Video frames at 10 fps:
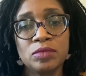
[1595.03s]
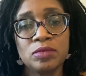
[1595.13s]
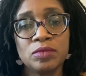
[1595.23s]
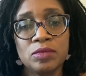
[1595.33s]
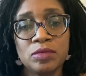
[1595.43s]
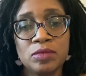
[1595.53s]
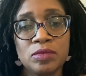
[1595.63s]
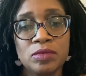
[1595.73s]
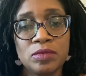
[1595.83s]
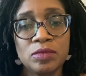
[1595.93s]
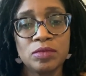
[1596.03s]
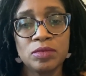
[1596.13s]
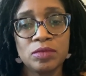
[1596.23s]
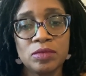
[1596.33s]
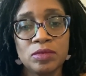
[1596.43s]

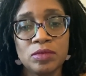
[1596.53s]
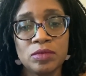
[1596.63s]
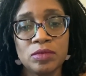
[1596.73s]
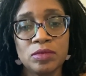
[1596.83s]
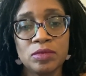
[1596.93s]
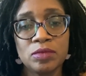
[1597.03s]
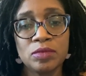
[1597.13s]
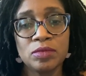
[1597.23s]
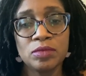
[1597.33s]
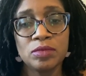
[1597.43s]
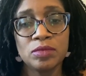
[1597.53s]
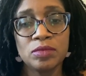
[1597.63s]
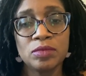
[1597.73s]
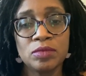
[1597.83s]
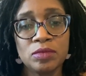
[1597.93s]

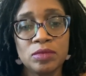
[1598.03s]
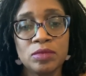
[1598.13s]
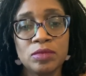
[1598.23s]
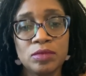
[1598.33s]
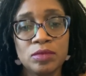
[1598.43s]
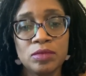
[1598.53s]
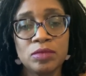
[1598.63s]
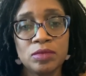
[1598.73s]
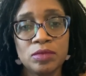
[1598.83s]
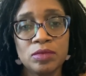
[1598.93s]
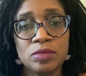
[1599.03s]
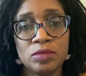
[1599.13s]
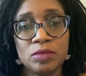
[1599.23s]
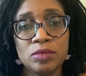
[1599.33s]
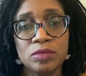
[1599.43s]

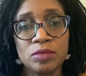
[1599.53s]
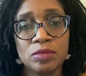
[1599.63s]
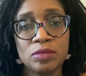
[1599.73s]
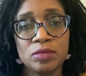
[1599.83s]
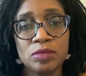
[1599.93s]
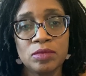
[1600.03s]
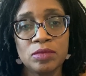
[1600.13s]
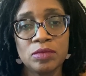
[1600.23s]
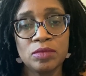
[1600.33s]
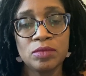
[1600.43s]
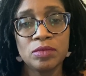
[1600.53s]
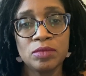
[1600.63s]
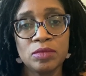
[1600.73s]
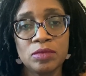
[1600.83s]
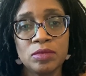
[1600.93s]

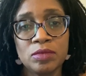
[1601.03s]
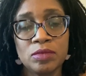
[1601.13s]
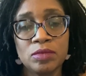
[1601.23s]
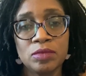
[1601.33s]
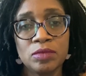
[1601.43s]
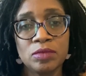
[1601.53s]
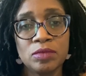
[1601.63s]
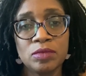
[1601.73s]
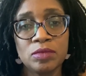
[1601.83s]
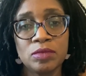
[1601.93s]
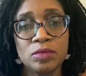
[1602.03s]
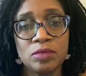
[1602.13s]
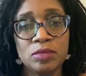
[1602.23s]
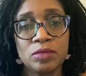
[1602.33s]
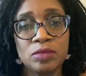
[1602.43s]

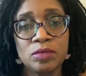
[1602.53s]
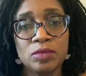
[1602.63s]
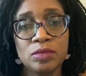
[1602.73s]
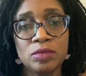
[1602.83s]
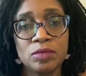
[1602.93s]
[no speech]